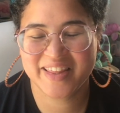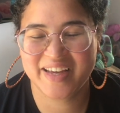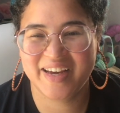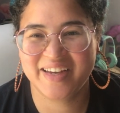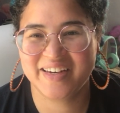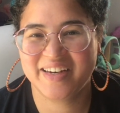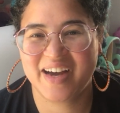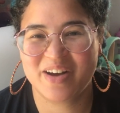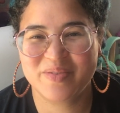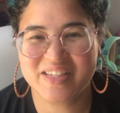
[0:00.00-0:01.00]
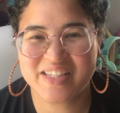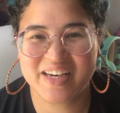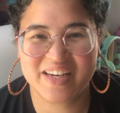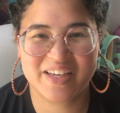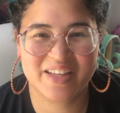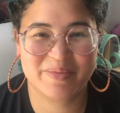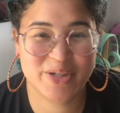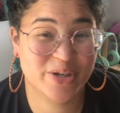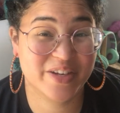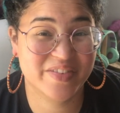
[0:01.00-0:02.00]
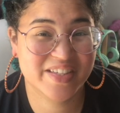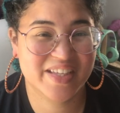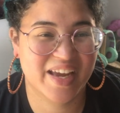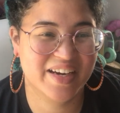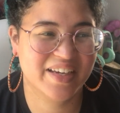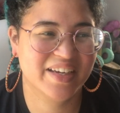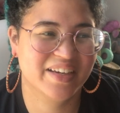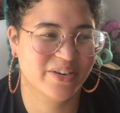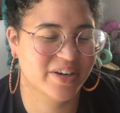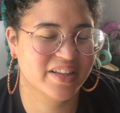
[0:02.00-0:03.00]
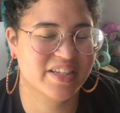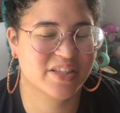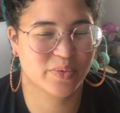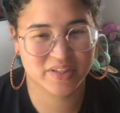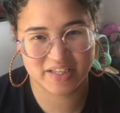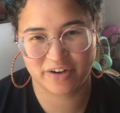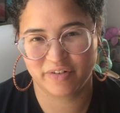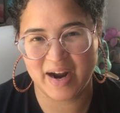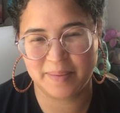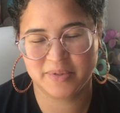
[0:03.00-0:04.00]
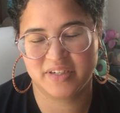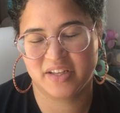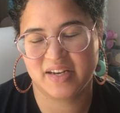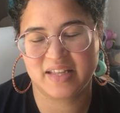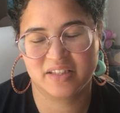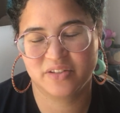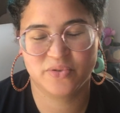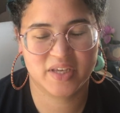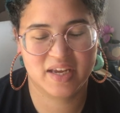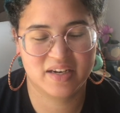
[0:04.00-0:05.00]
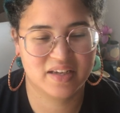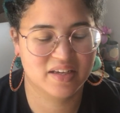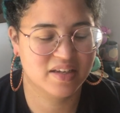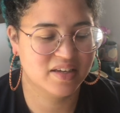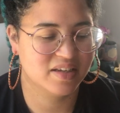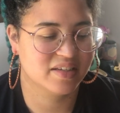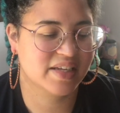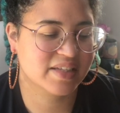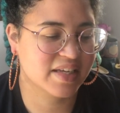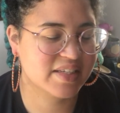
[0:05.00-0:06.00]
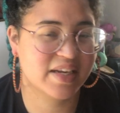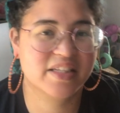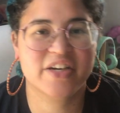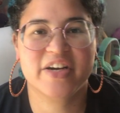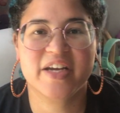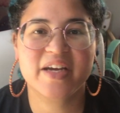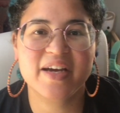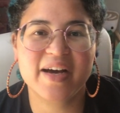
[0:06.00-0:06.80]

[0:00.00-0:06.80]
And I'll be sending the majority of this candy, or at least the ones that are wrapped, and not, not the loose candy, because that's not sanitary.